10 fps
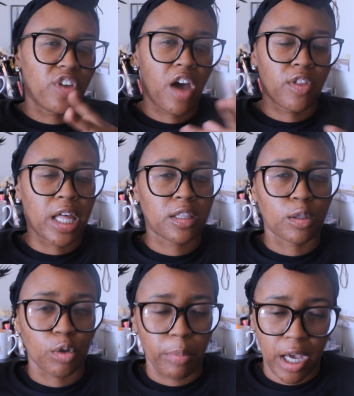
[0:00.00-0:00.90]
you have like the
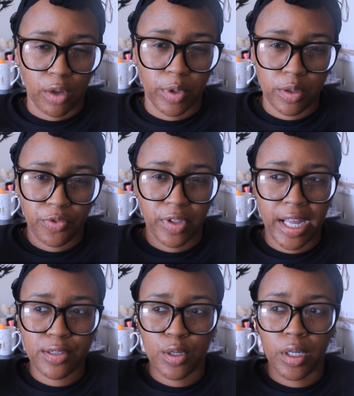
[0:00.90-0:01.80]
little ballerina
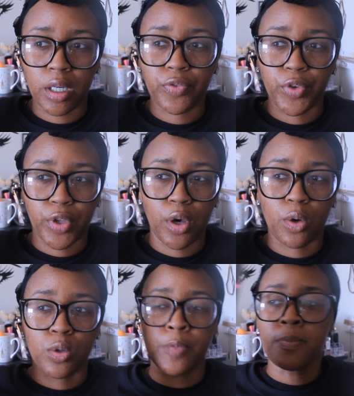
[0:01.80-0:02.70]
flats they're good for
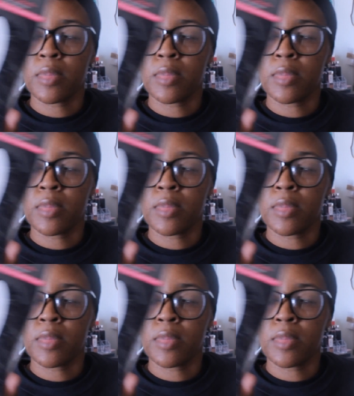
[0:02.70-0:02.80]
those